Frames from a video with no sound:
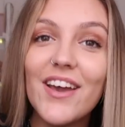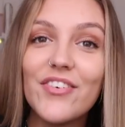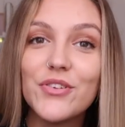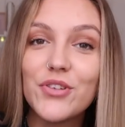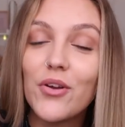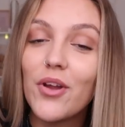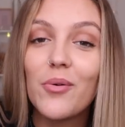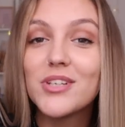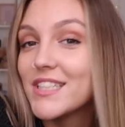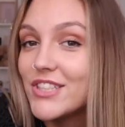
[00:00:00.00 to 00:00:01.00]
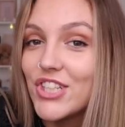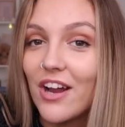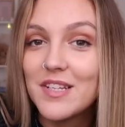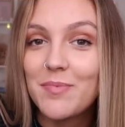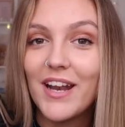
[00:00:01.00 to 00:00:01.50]
If you don't know what
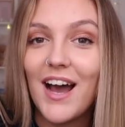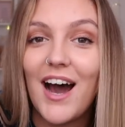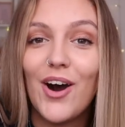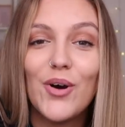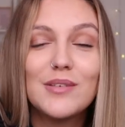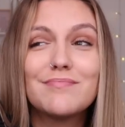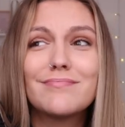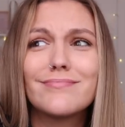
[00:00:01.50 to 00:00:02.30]
Skillshare is by now,